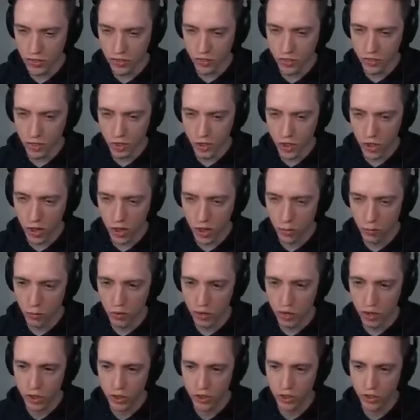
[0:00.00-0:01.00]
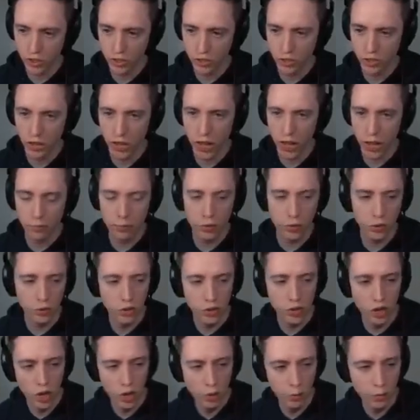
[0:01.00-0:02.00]
is garbage.
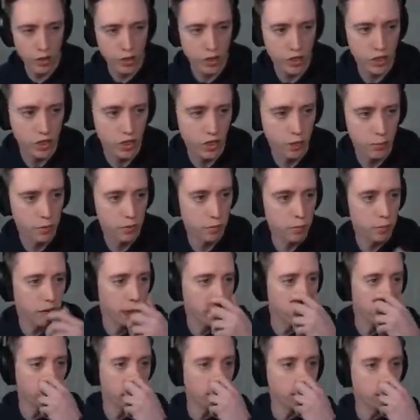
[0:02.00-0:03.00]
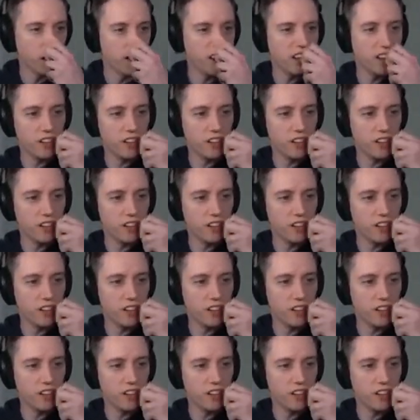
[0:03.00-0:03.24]
Absolute garbage attempt. My god.